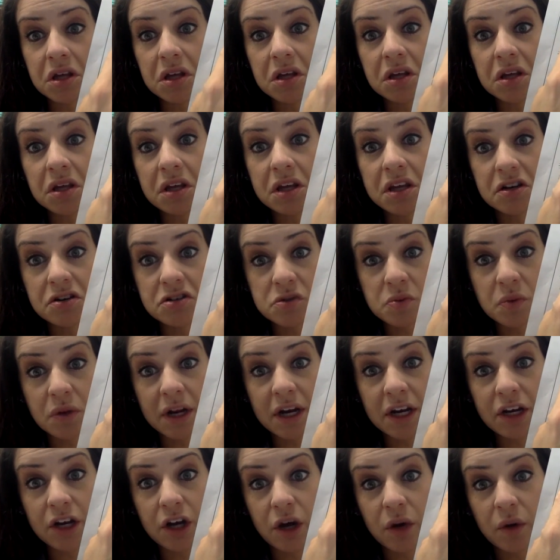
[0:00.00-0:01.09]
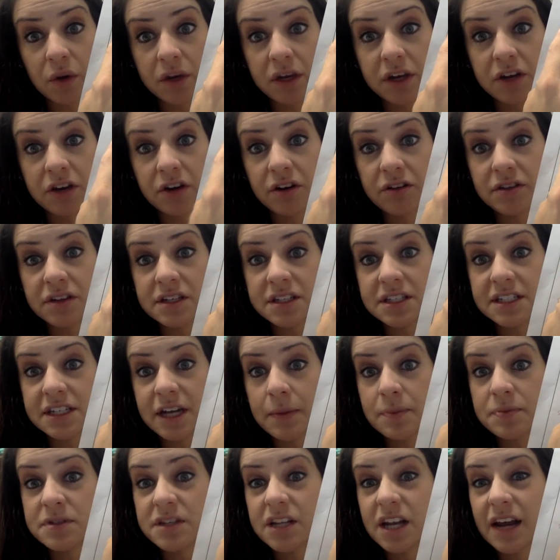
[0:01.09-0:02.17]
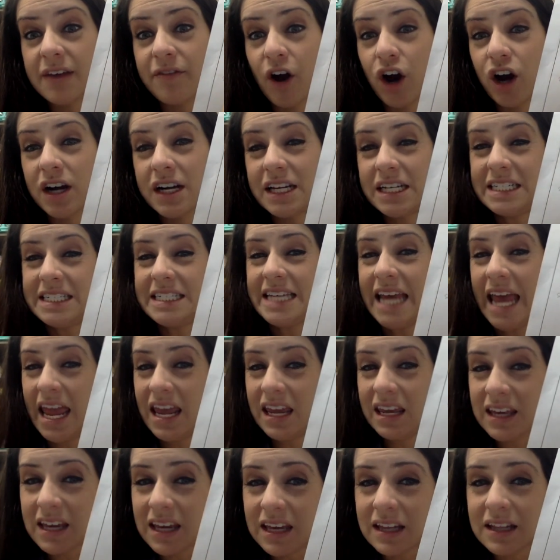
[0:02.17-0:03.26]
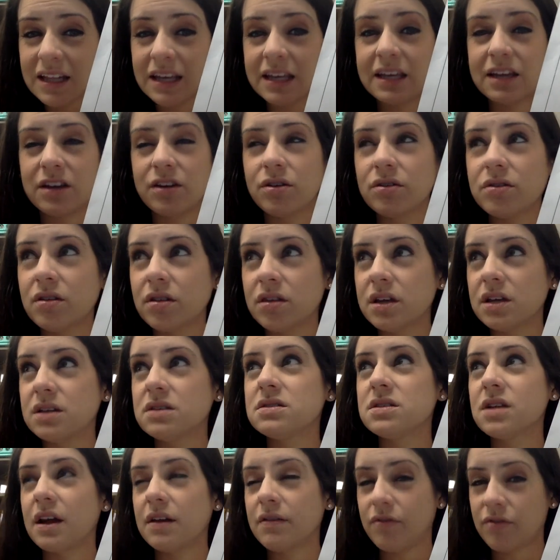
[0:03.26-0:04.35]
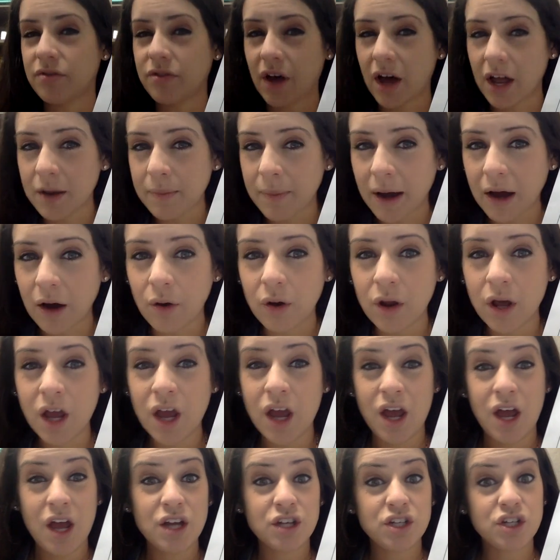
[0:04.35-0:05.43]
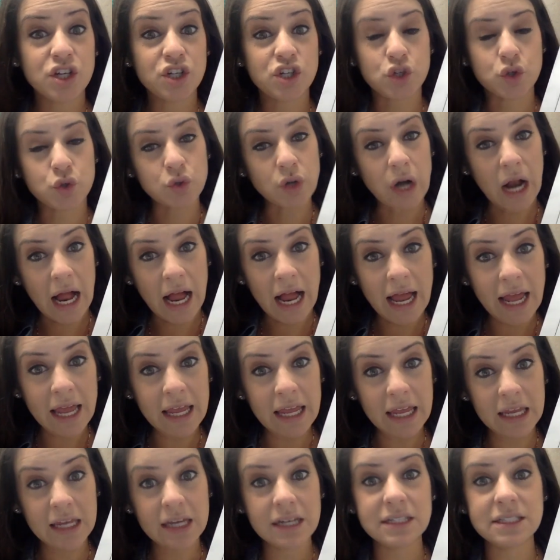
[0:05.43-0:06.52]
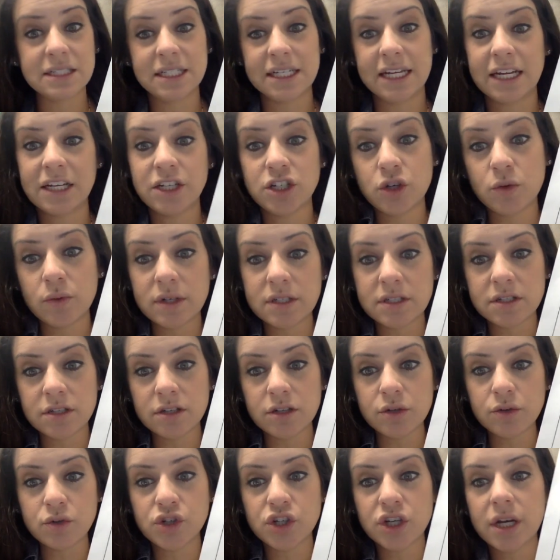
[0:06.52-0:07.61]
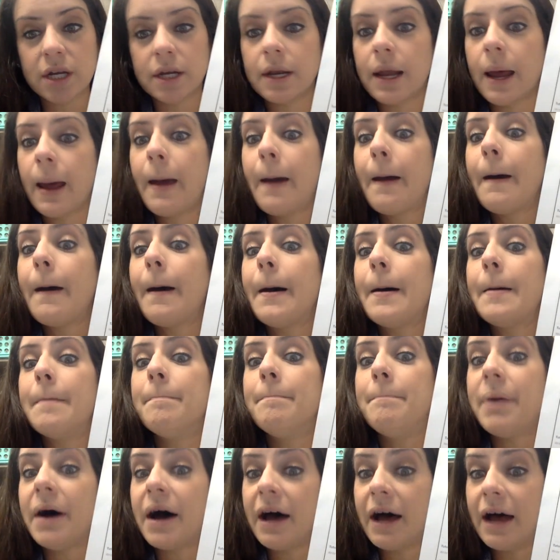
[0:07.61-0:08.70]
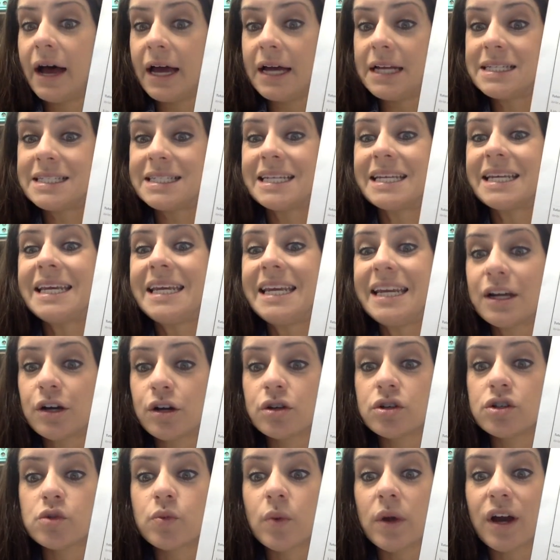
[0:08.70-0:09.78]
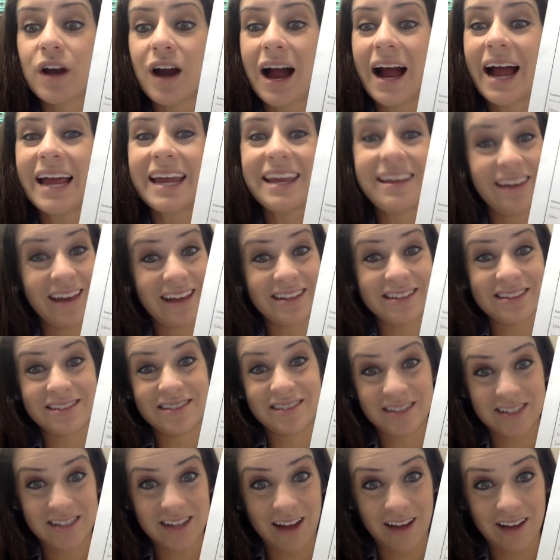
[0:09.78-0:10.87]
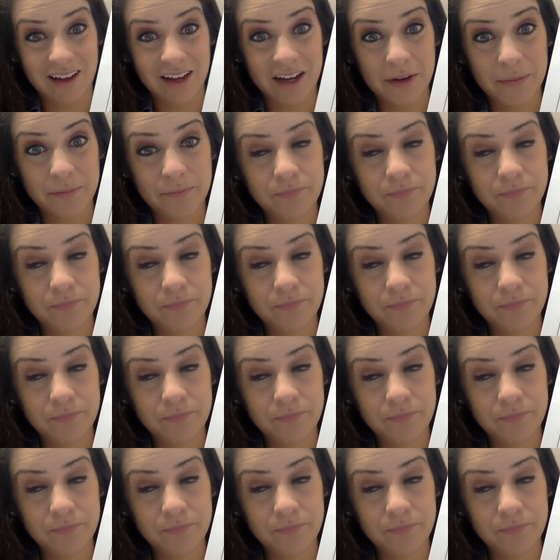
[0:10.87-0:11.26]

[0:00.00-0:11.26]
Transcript: here's what I know. Here are the steps that I've already taken. Here are the things that I've thought about to try and get to a solution. But here's where I get stuck.